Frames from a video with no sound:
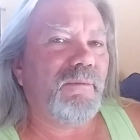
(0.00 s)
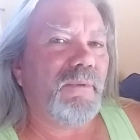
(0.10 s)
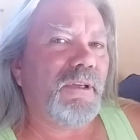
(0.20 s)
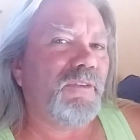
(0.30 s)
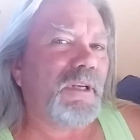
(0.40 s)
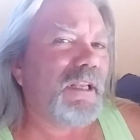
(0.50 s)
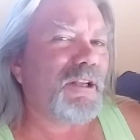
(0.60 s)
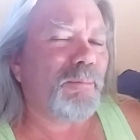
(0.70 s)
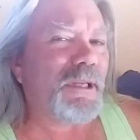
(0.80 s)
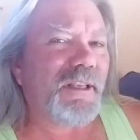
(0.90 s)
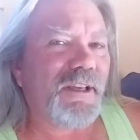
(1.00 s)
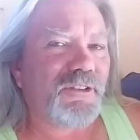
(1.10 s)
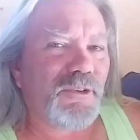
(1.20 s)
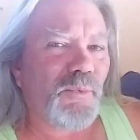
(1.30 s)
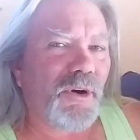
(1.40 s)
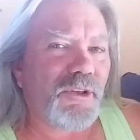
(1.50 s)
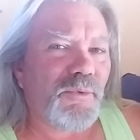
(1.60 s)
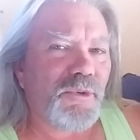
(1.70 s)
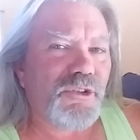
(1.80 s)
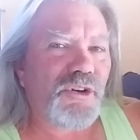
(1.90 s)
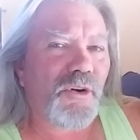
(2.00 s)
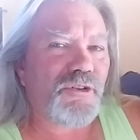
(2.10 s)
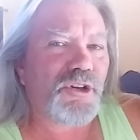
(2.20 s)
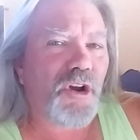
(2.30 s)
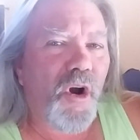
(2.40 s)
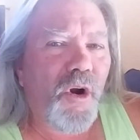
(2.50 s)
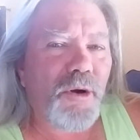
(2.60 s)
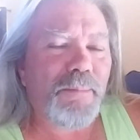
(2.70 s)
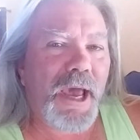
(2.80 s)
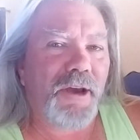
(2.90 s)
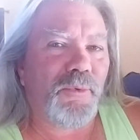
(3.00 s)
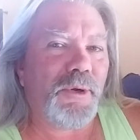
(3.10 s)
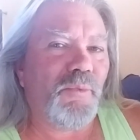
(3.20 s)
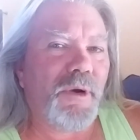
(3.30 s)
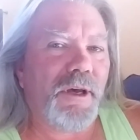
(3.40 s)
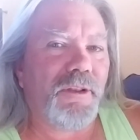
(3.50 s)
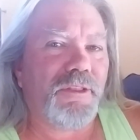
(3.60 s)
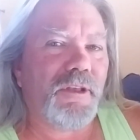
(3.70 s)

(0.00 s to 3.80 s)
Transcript: even a little bit less than what you would charge a car battery with.